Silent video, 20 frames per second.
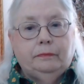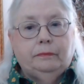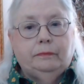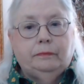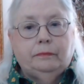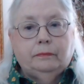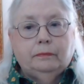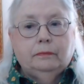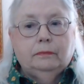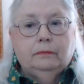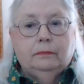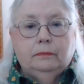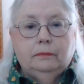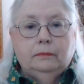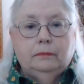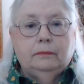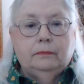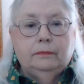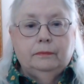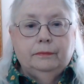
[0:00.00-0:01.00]
had
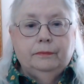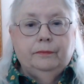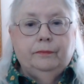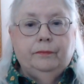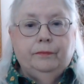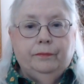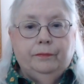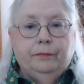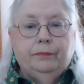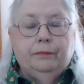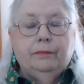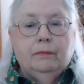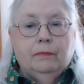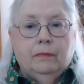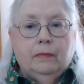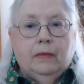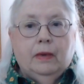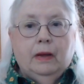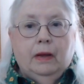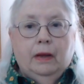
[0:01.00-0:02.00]
sleet.
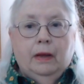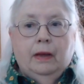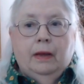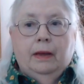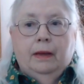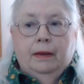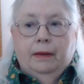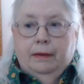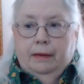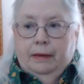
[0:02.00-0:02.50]
We had